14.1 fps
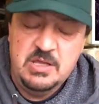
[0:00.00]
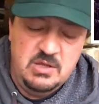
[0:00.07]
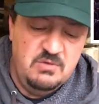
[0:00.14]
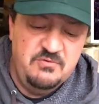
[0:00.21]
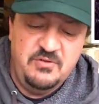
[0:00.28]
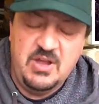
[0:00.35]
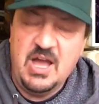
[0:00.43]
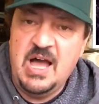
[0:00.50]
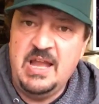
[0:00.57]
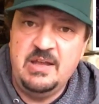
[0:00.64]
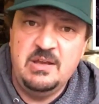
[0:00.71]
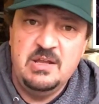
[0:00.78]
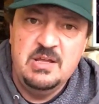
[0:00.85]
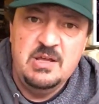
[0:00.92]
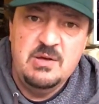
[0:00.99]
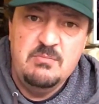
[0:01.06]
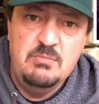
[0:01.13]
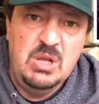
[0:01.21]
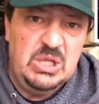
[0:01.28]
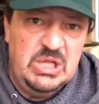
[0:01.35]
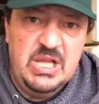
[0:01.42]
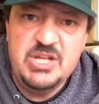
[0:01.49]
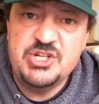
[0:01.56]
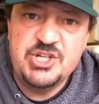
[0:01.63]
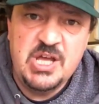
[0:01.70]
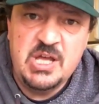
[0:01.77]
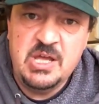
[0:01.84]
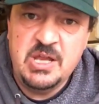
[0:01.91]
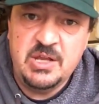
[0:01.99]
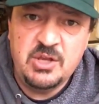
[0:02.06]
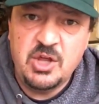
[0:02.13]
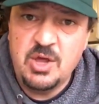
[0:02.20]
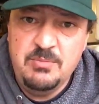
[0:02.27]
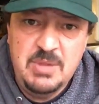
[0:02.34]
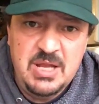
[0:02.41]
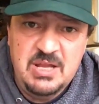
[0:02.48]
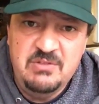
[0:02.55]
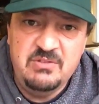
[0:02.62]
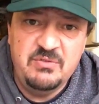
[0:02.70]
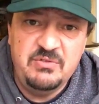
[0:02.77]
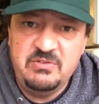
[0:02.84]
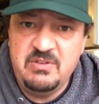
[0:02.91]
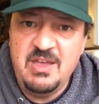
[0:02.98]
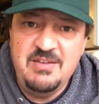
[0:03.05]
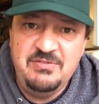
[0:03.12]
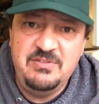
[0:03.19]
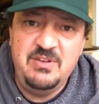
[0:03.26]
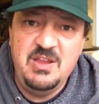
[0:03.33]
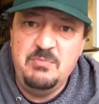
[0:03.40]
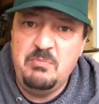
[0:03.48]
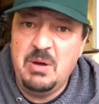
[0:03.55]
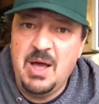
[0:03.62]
You've got militia and committees of safety